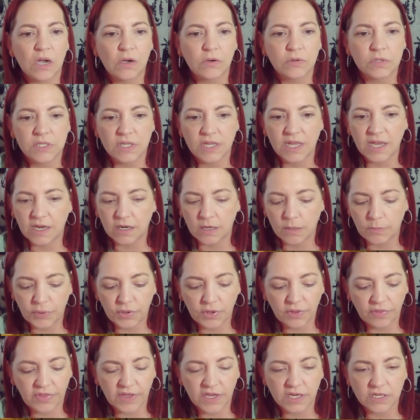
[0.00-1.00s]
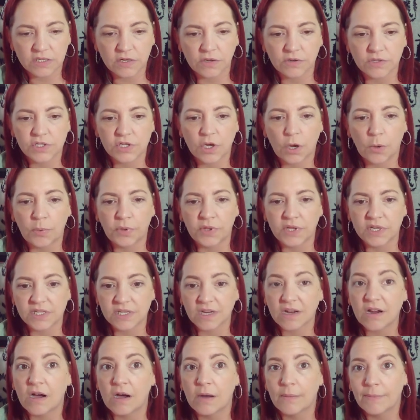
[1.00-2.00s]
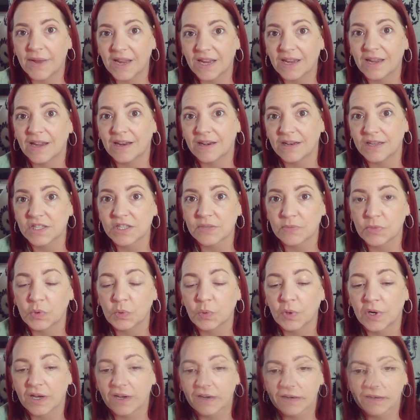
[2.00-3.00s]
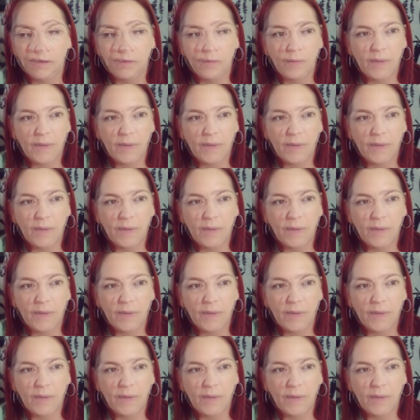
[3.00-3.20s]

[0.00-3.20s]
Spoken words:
Oh, so they're going to put things on top of this. Can't make it any smaller.